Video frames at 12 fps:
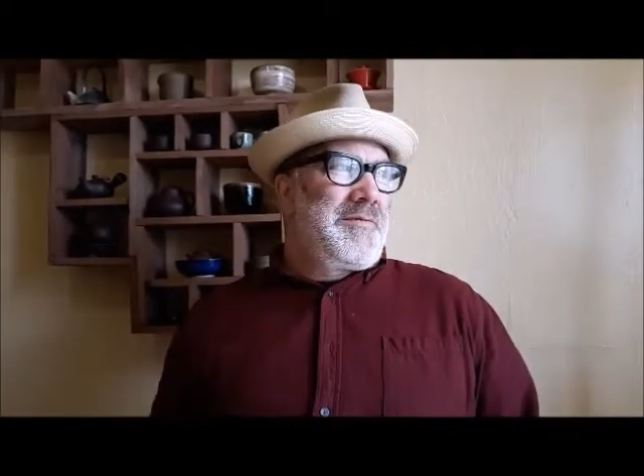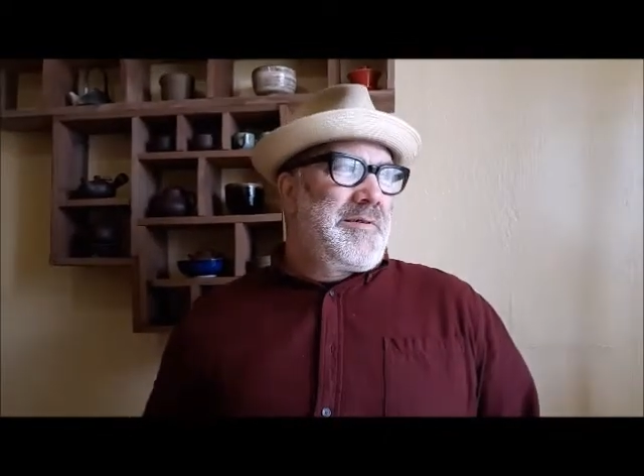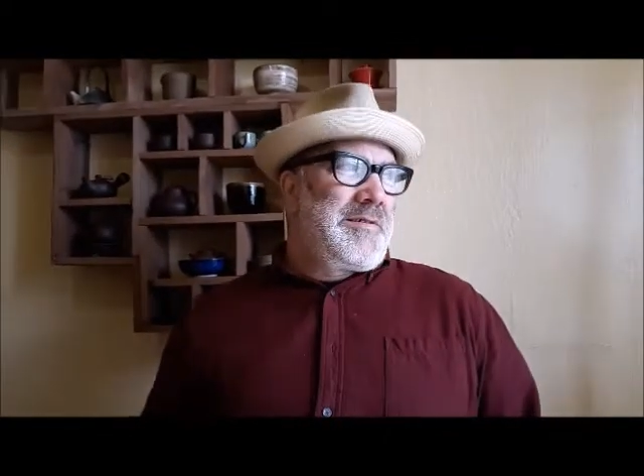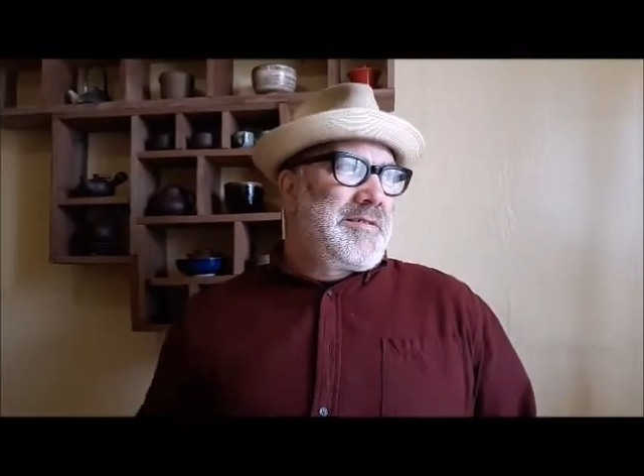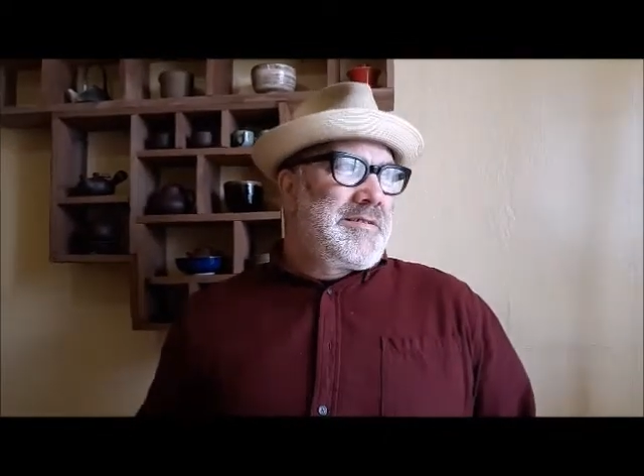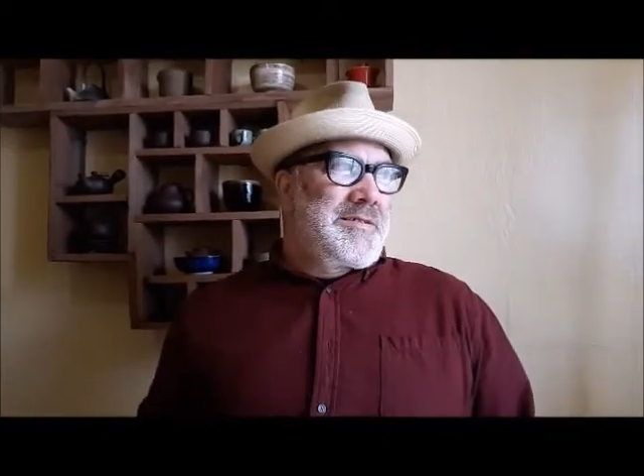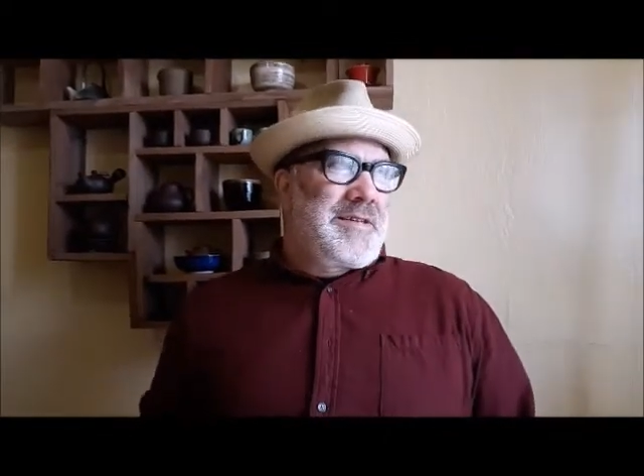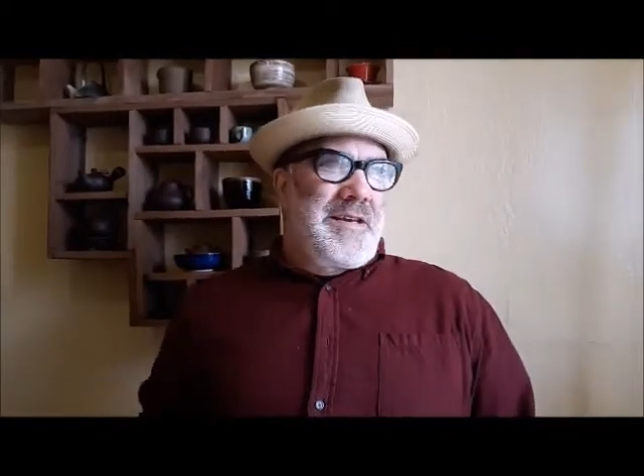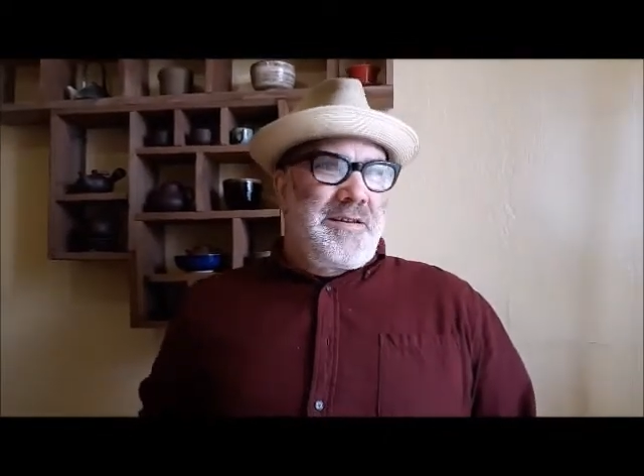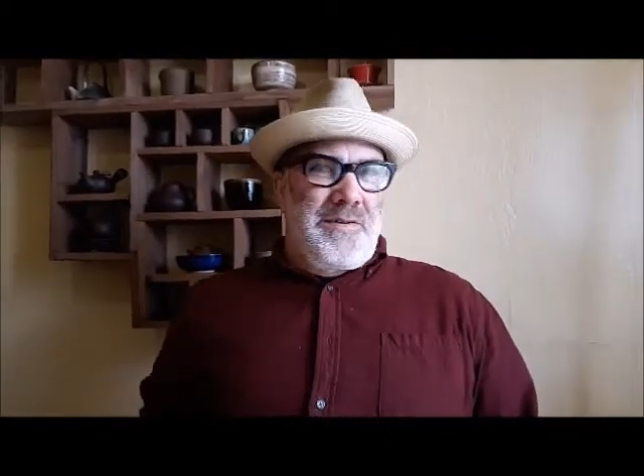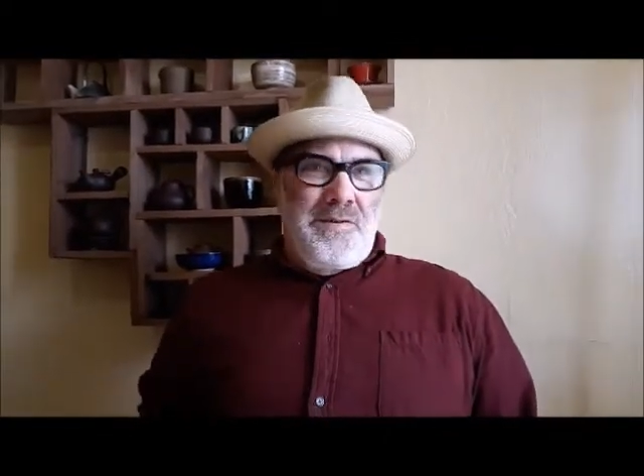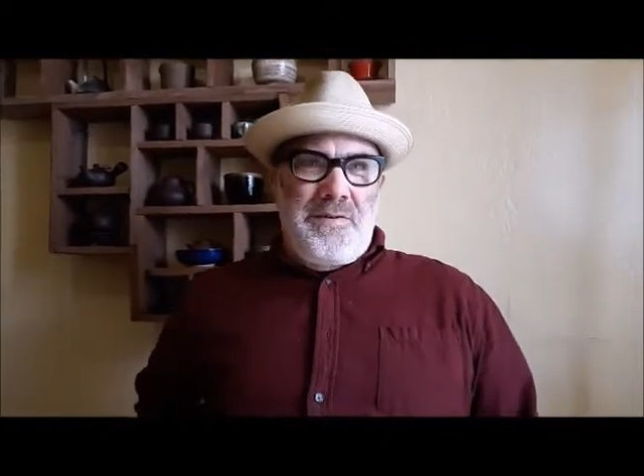We would just
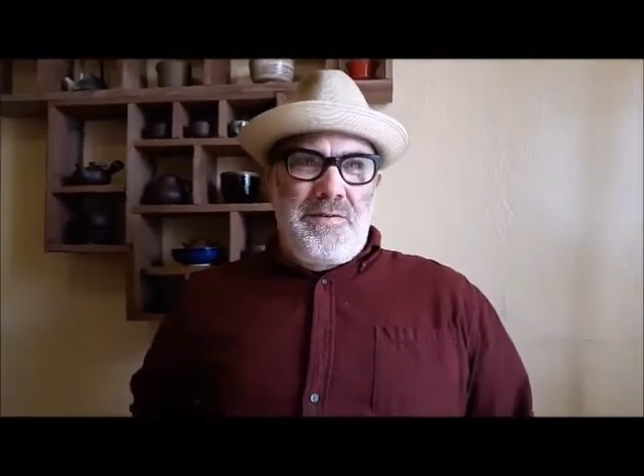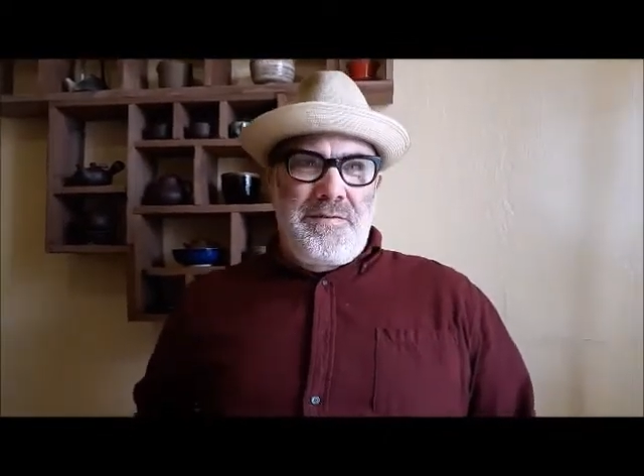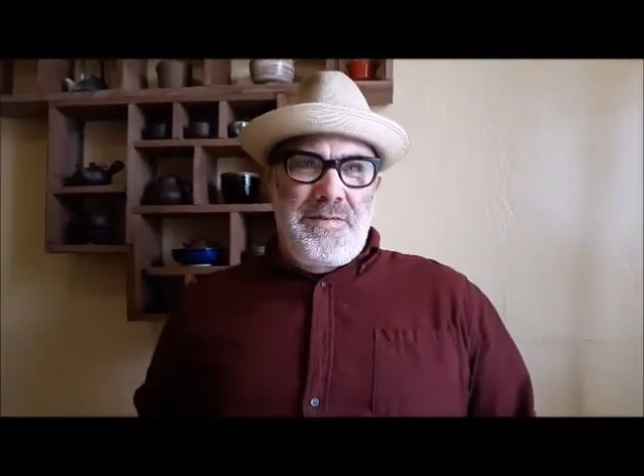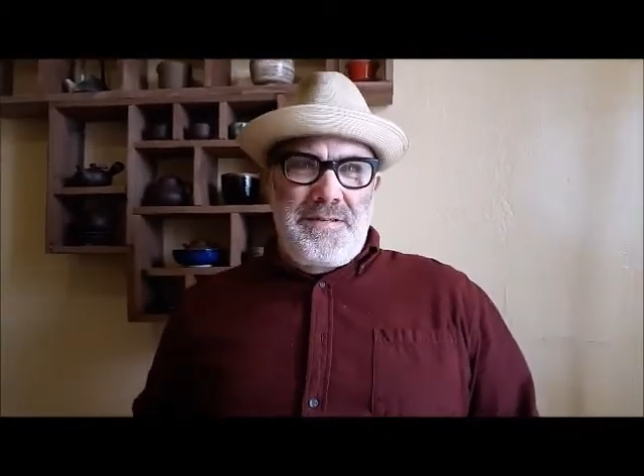skate all the